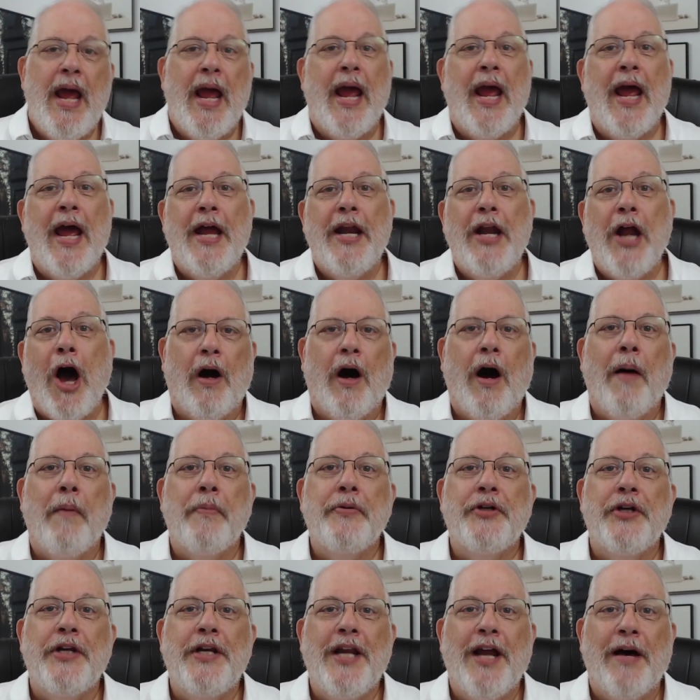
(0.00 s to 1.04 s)
And
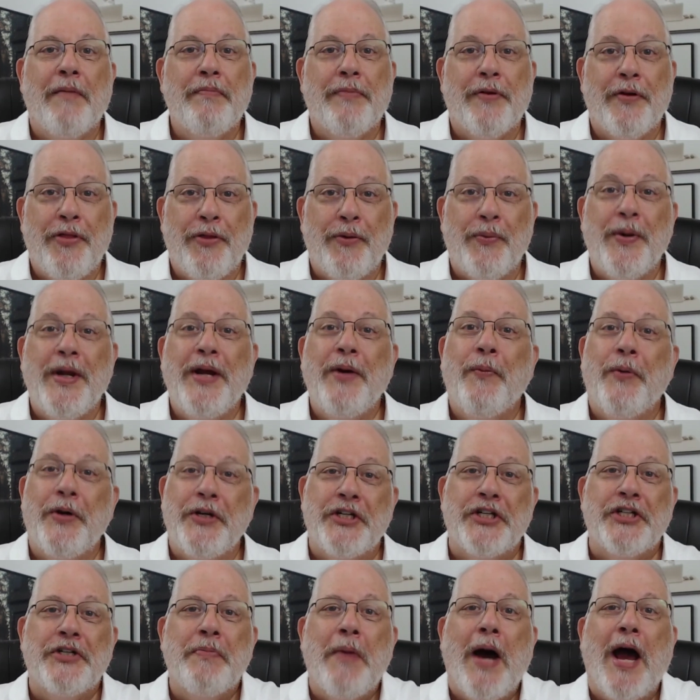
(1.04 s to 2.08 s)
option number three,
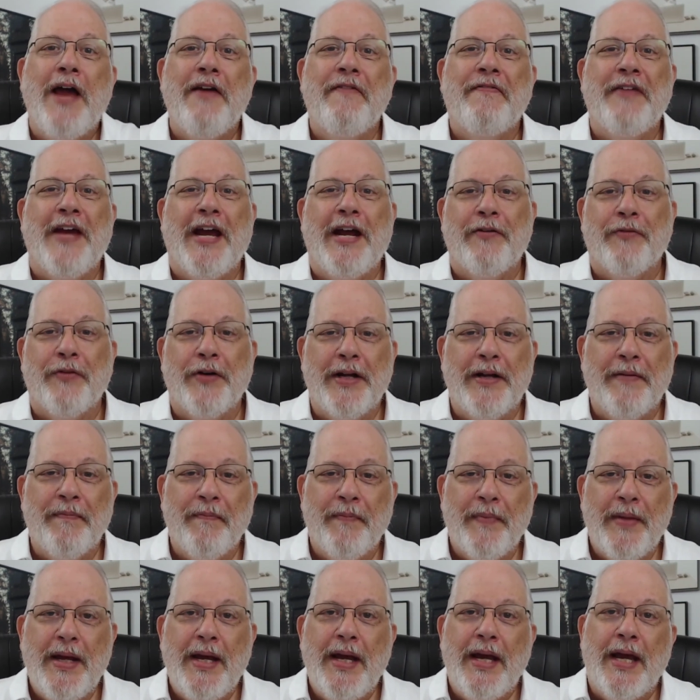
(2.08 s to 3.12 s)
which is my favorite,
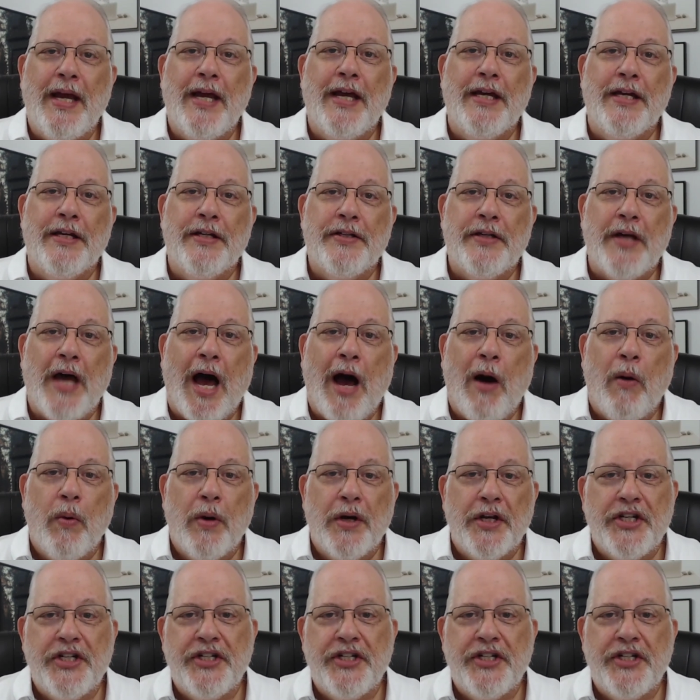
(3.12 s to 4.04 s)
is our